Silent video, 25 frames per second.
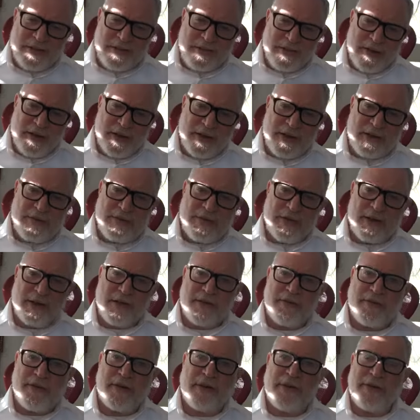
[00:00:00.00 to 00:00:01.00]
they're very, very,
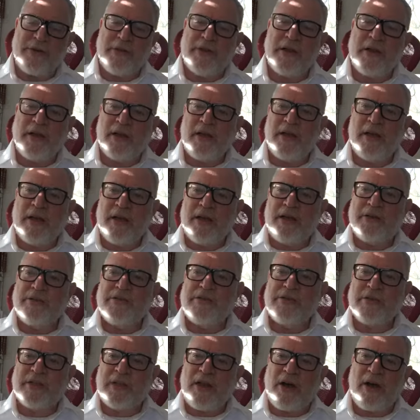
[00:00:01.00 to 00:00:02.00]
very
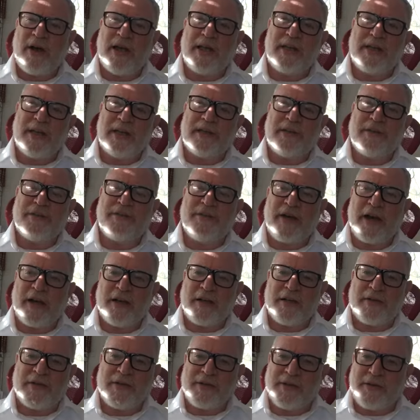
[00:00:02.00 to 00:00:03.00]
sly, like the
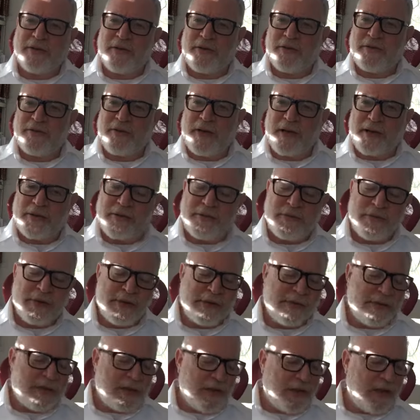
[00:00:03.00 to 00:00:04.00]
fox, you know, a fox,
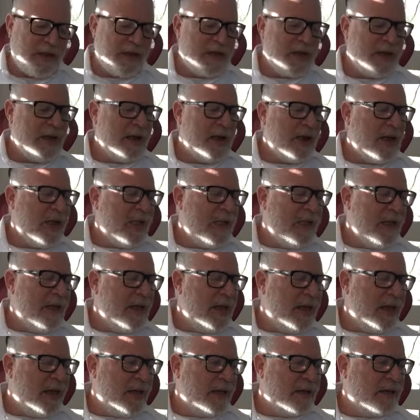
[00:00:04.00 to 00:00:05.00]
very sly.
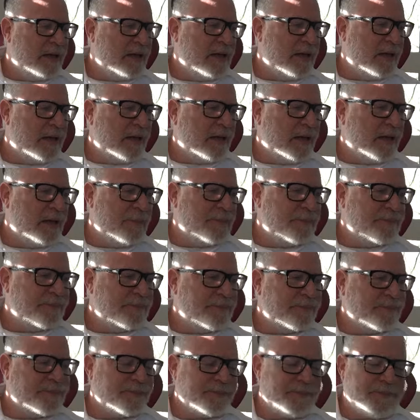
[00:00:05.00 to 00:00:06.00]
And
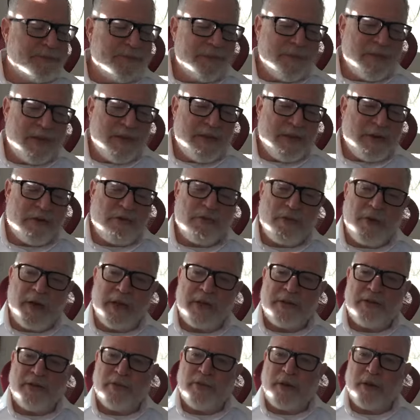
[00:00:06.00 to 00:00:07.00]
they're
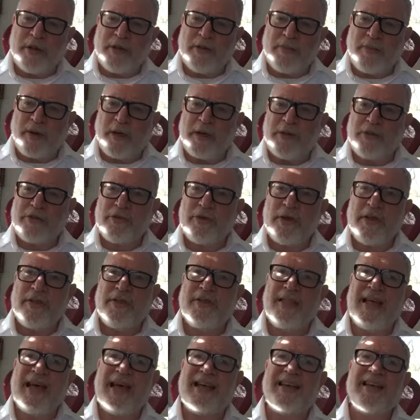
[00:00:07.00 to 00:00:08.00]
trying to undermine Israel.
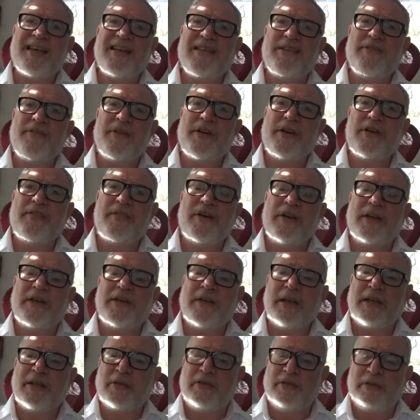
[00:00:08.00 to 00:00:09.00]
And that is very, very
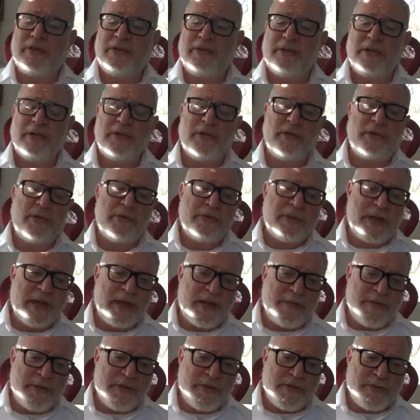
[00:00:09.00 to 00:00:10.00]
dangerous. And those
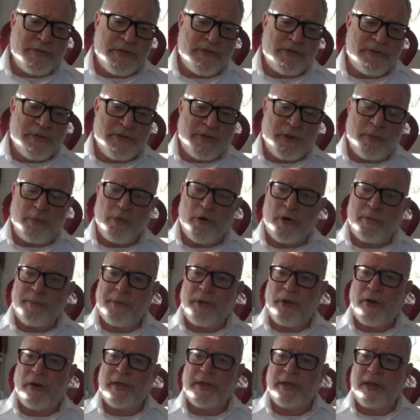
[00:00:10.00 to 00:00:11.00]
enemies of Israel that work
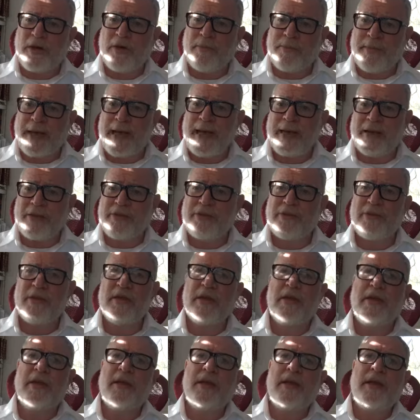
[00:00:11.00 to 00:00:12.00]
behind our backs
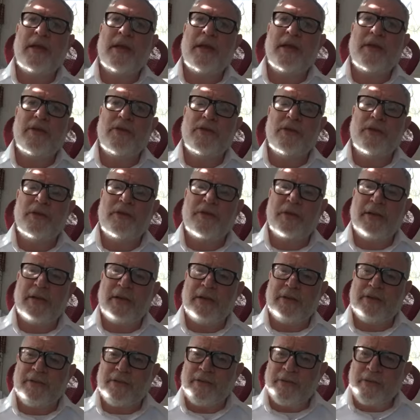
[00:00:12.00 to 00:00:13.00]
and do
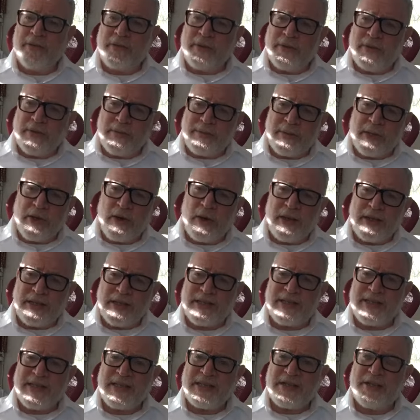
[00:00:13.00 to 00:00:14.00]
things behind
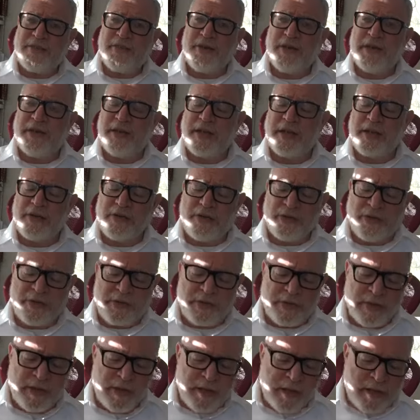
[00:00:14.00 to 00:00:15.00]
the scenes are very
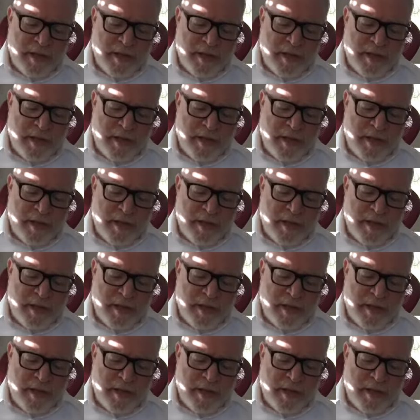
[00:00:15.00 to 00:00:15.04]
dangerous.